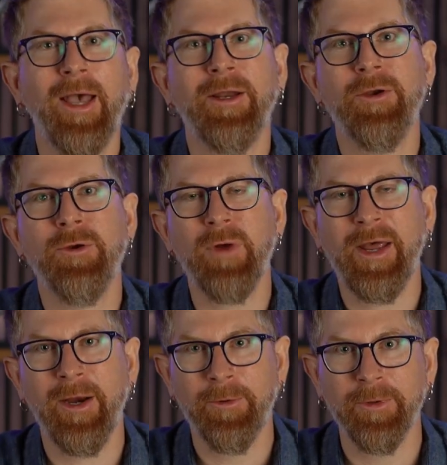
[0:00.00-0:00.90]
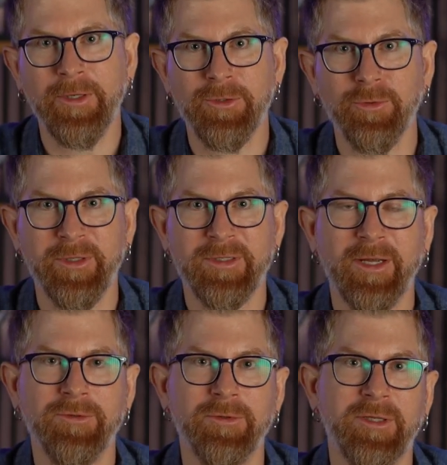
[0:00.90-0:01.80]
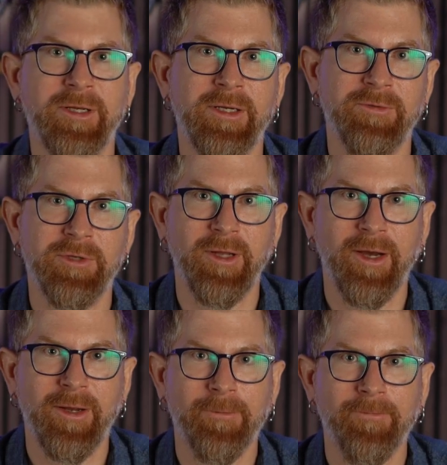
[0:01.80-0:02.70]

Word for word: and a new Air release will be scheduled at the end of July.